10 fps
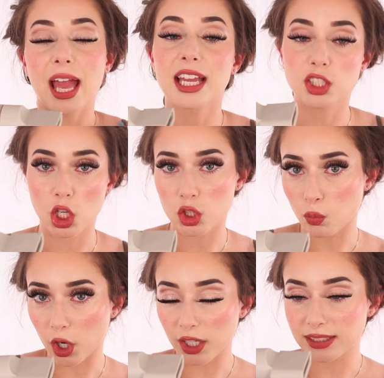It does
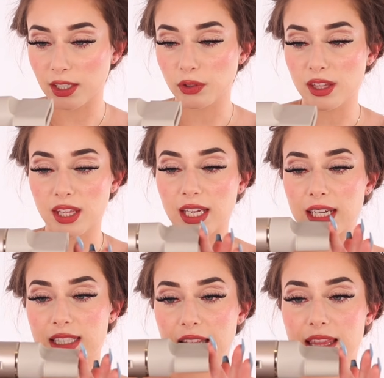work. The only thing
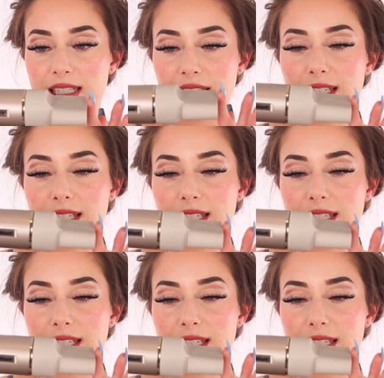is this